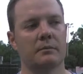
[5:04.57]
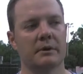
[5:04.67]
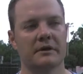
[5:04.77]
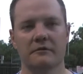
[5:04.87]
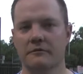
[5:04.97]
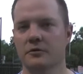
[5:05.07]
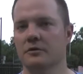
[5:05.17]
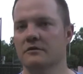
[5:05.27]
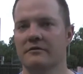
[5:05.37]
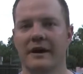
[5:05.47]
But the
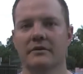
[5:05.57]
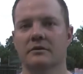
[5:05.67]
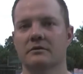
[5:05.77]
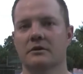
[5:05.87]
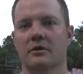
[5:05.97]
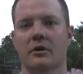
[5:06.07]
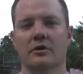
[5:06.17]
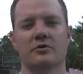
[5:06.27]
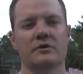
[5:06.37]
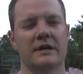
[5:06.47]
food is vital. You know, are you